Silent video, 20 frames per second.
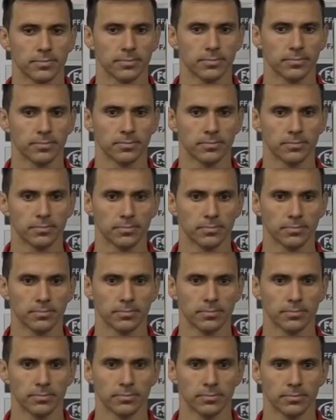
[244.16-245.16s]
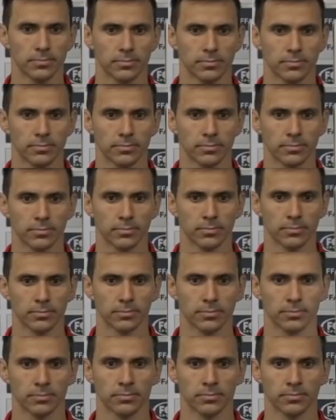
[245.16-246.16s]

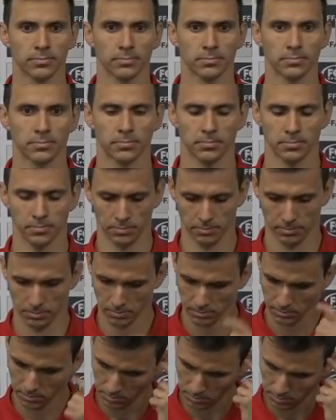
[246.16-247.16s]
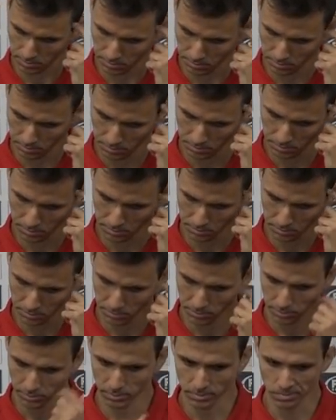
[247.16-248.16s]

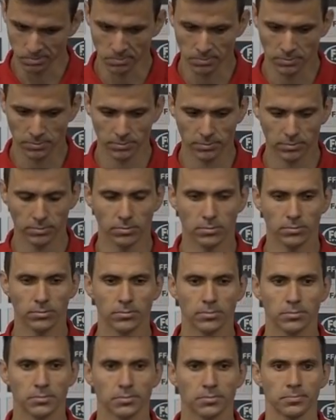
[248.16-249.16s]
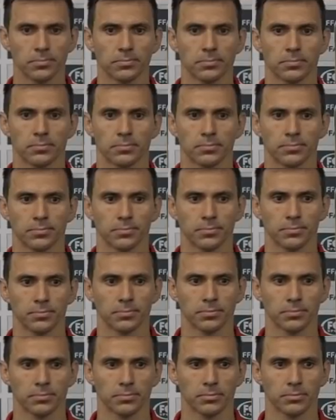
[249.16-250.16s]

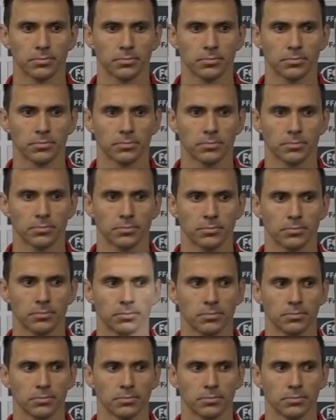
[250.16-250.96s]
The person shown says nothing.